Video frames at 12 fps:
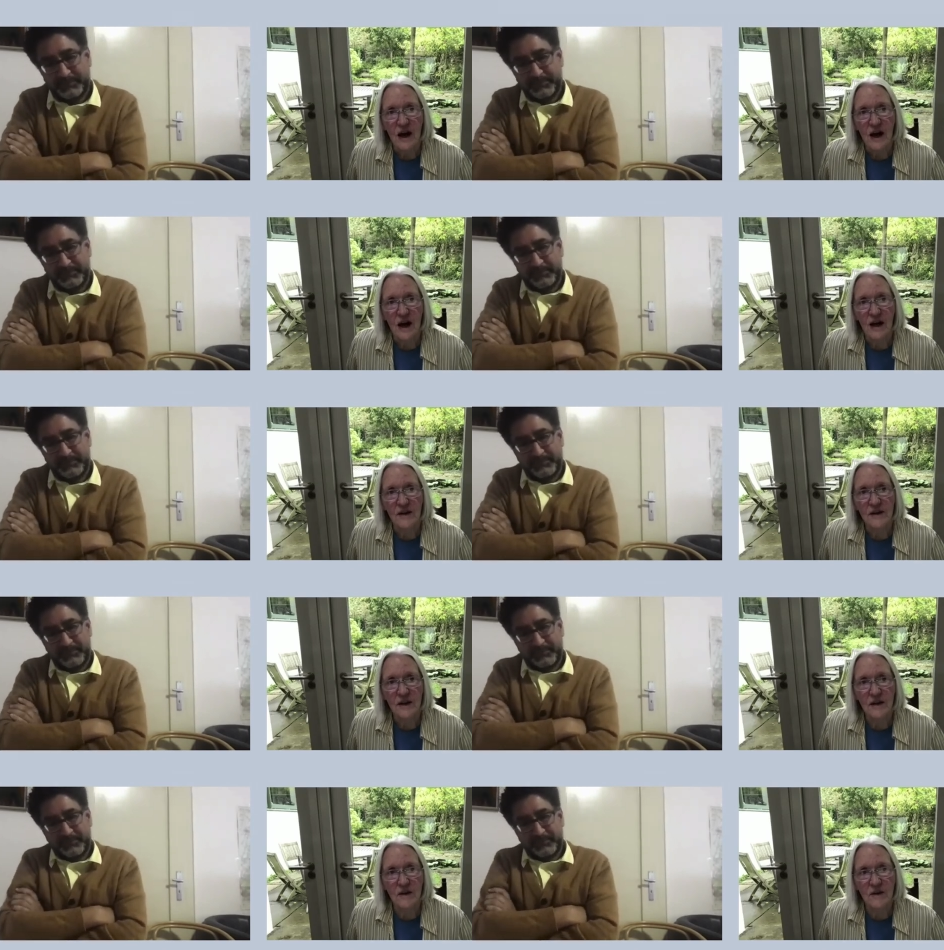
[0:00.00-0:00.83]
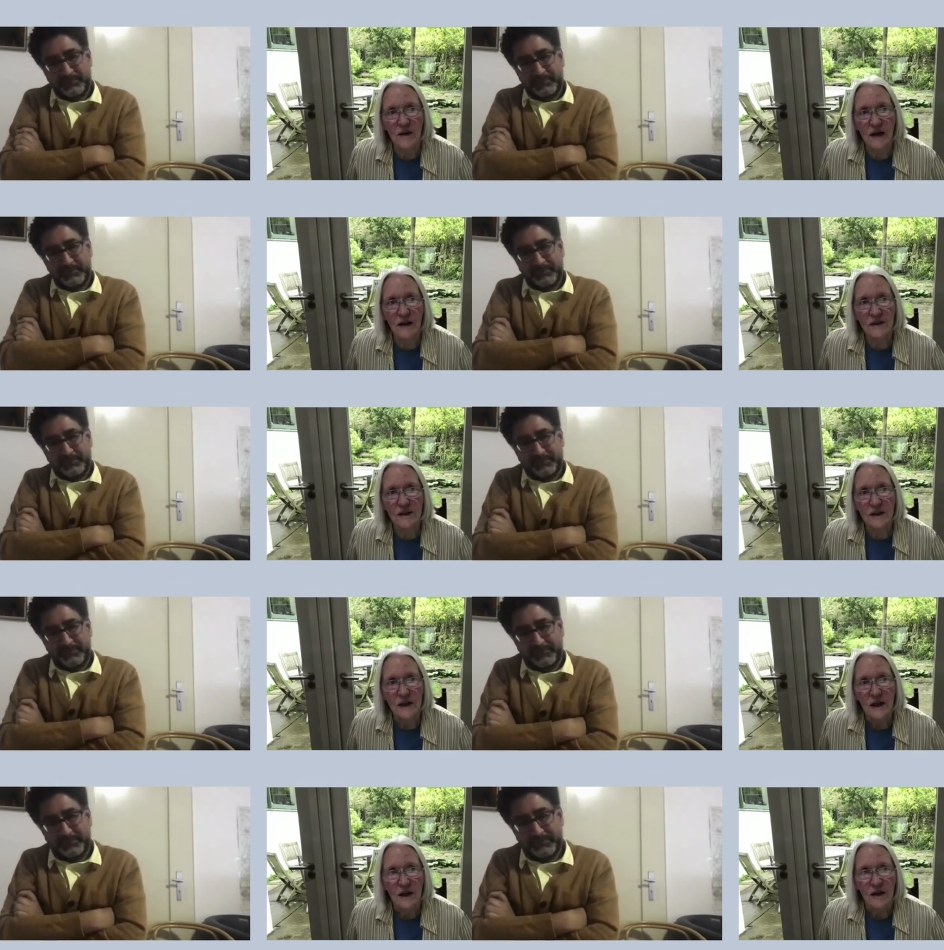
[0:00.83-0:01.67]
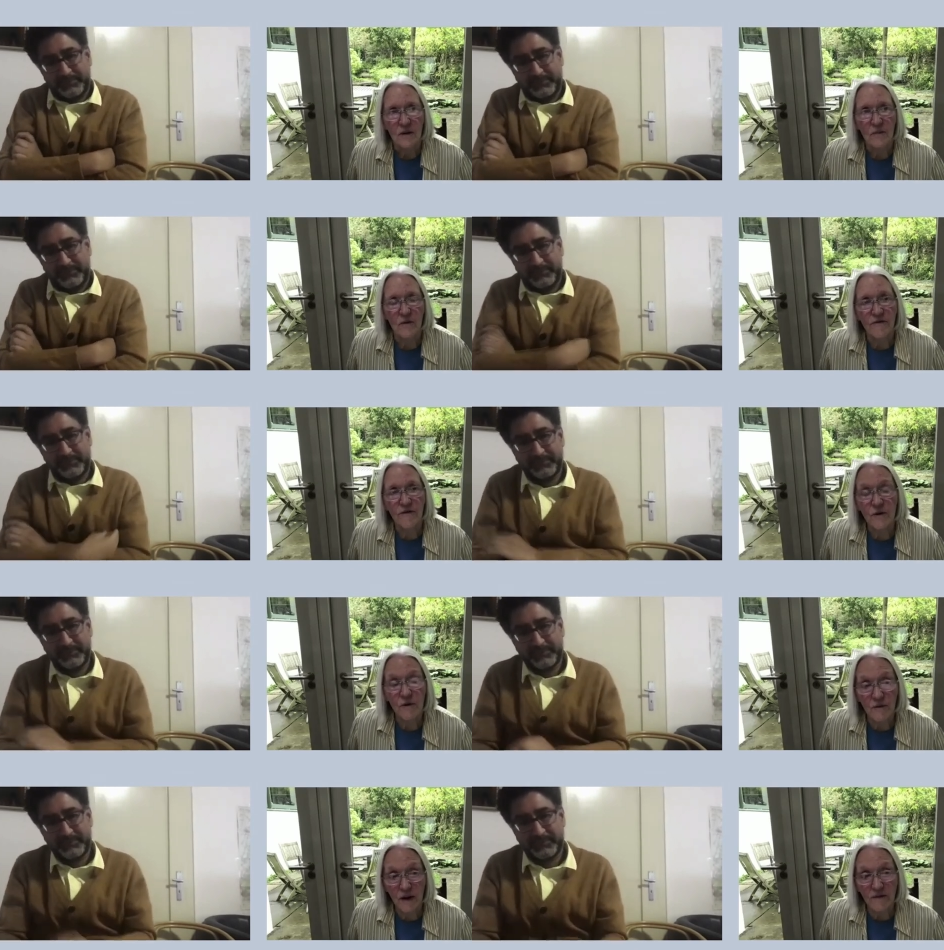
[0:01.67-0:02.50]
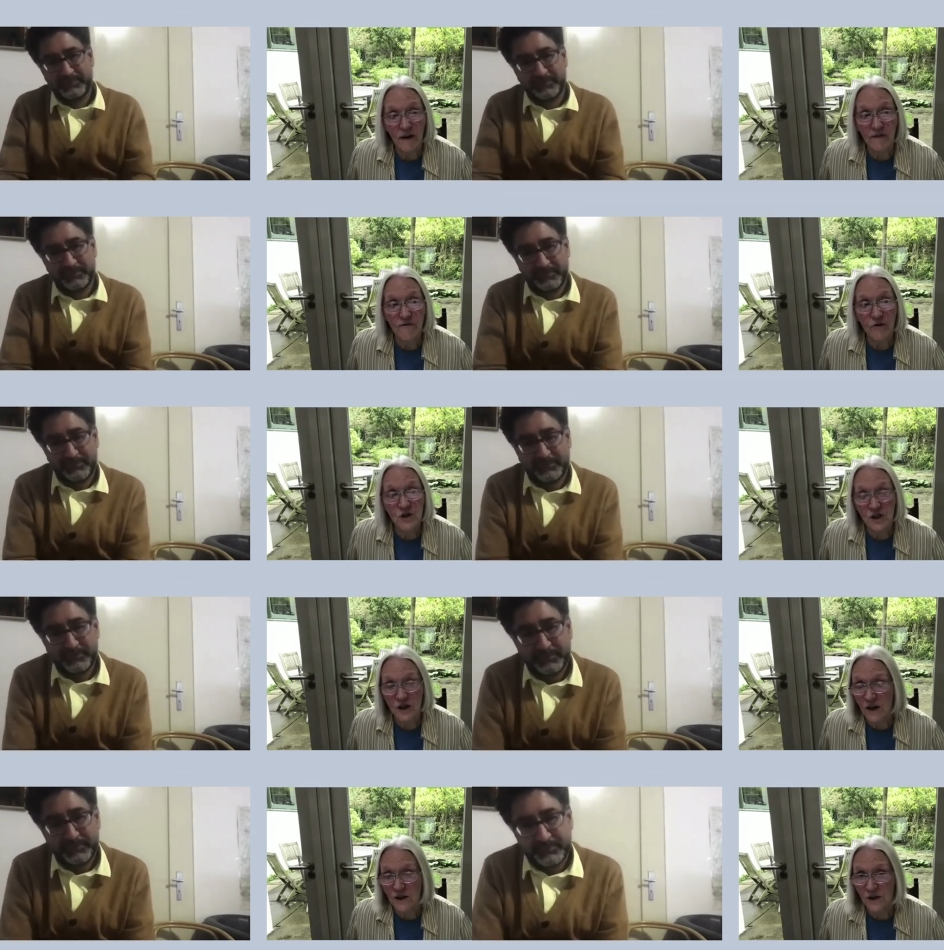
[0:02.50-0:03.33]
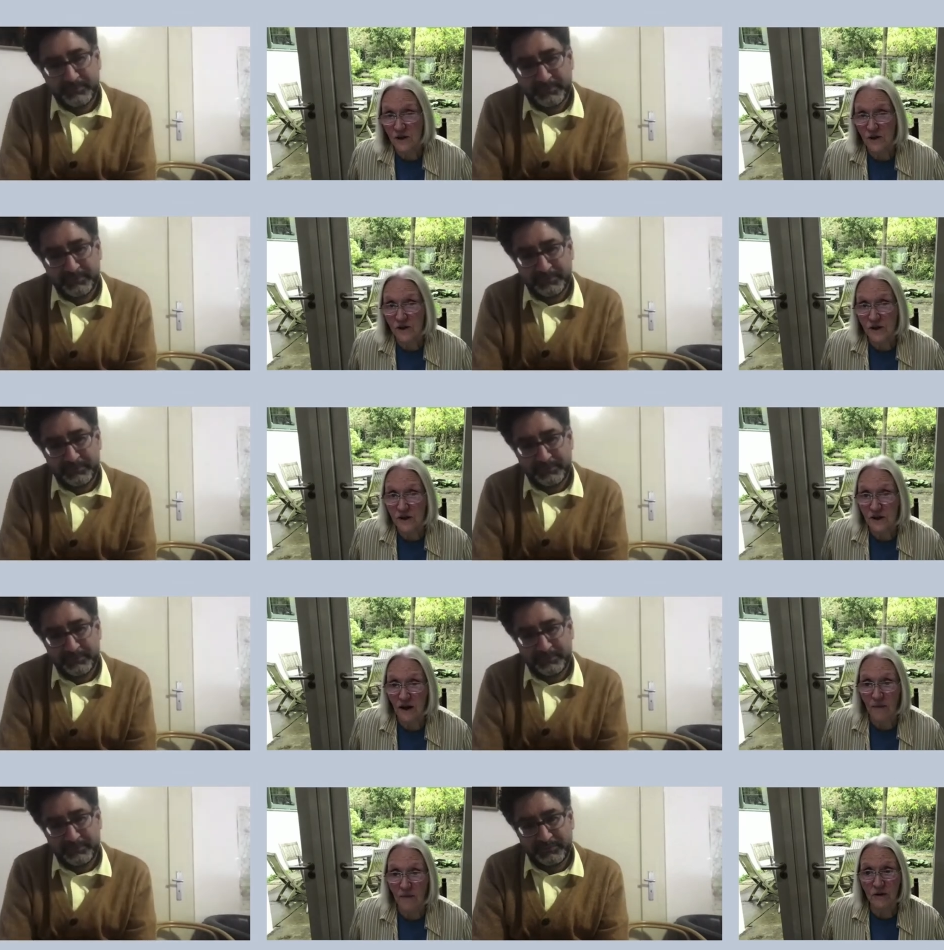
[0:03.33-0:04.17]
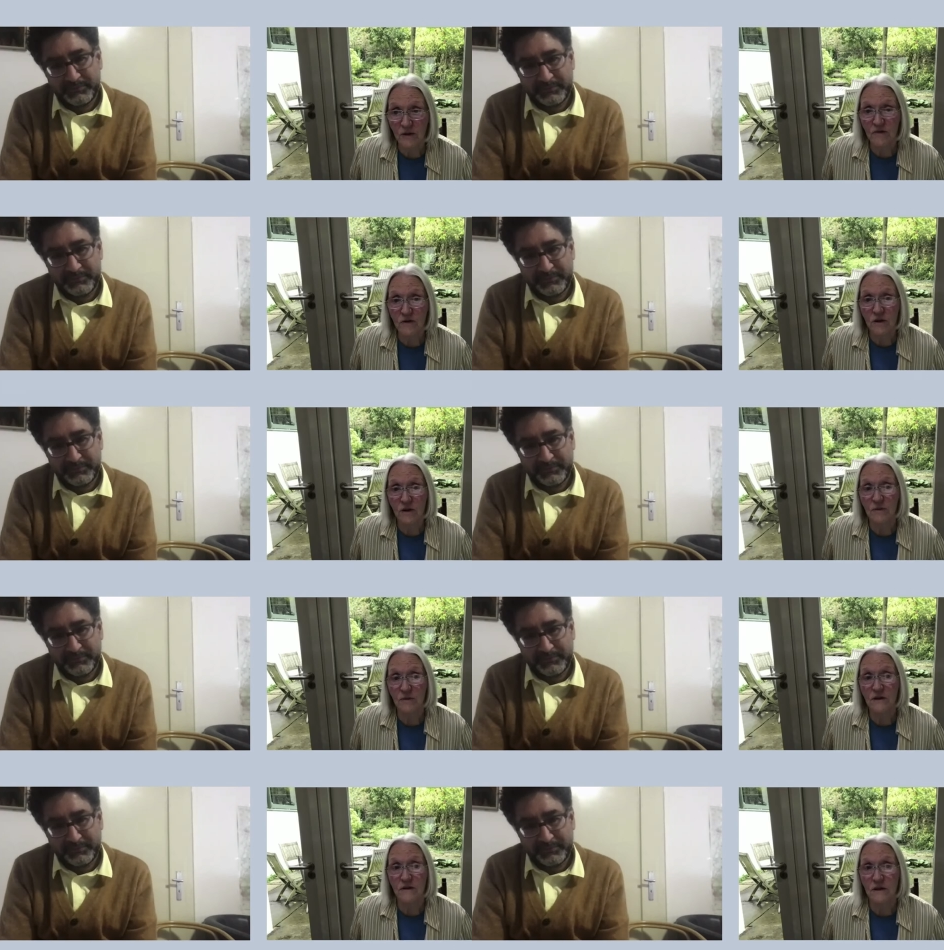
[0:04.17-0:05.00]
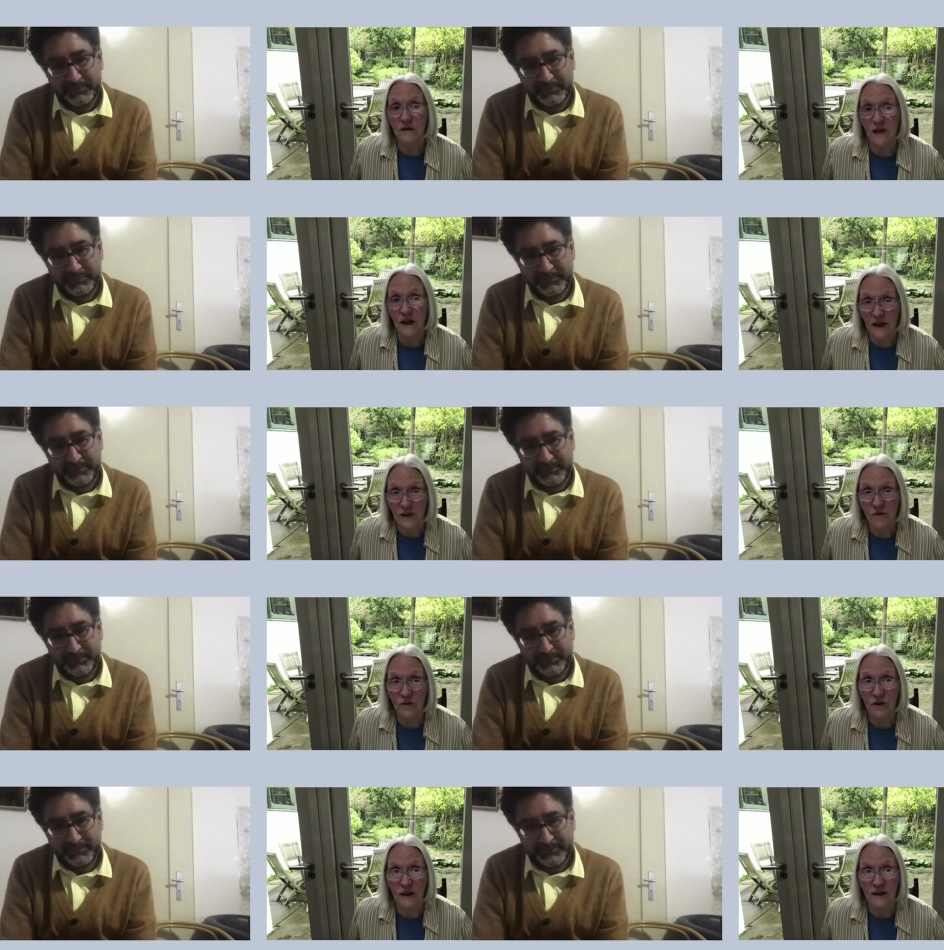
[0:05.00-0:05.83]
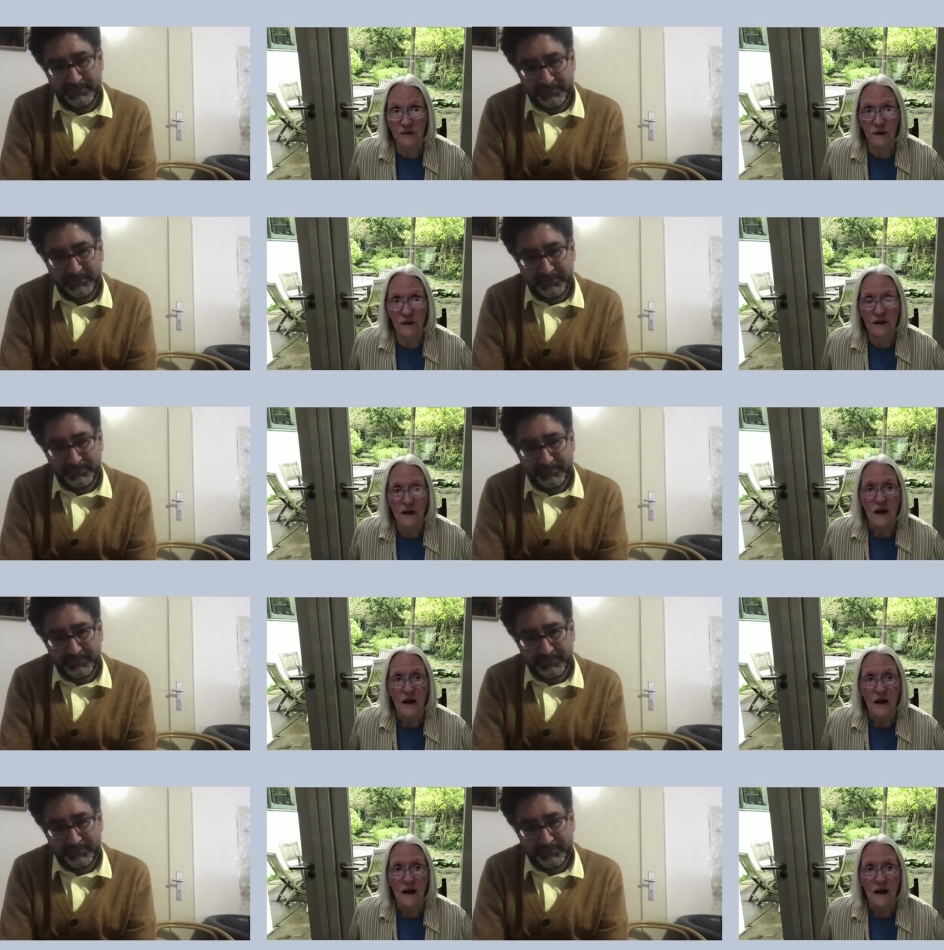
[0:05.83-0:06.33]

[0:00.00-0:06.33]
Speaker 1: I think that for and, and for starters, I'm not even talking about an intellectual aspect.